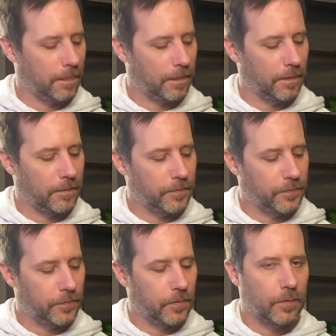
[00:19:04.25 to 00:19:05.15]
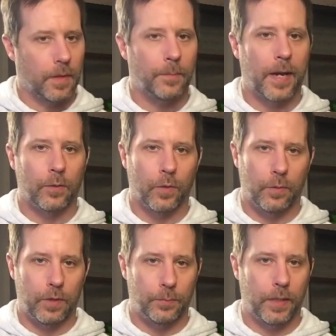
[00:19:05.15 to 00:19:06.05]
And by the way,
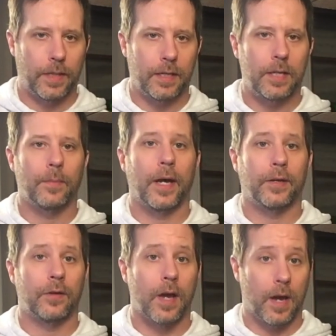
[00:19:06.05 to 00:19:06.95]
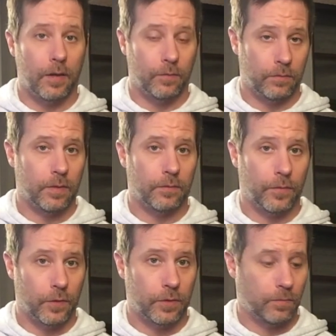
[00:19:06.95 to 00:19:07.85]
when you played that E minor 9, the
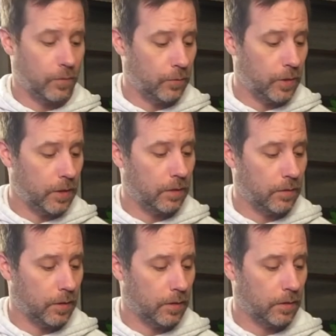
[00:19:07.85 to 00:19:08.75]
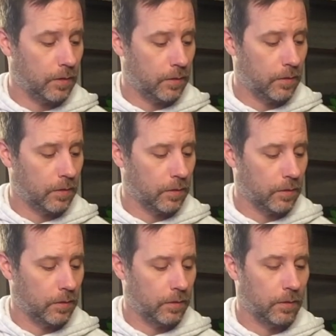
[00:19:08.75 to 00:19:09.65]
first one we did, the
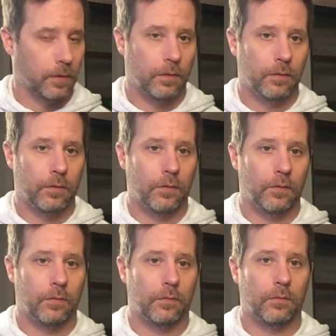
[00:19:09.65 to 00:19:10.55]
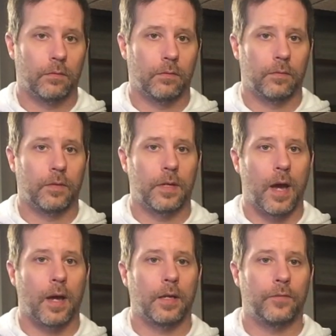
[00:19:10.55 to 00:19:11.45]

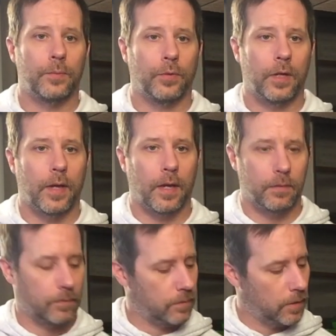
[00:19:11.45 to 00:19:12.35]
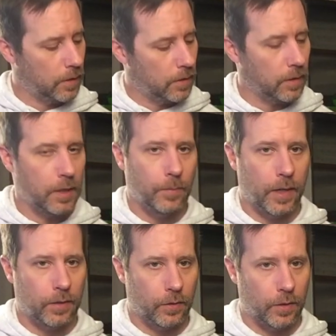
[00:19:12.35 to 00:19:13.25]
9, if you play that an E
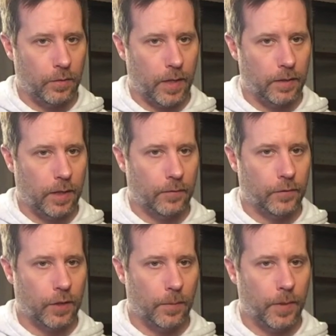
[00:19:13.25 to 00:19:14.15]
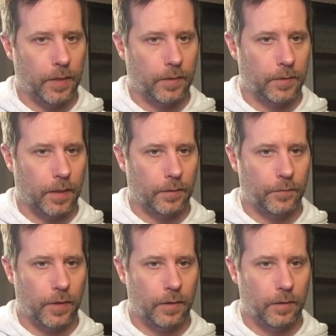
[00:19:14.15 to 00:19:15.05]
minor chord, you add the F sharp on at the 2nd
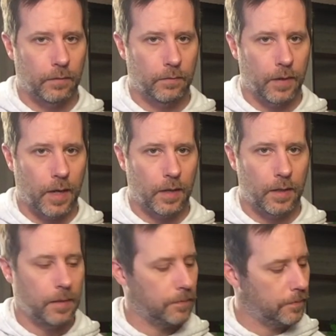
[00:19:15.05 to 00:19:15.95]
fret of the high E.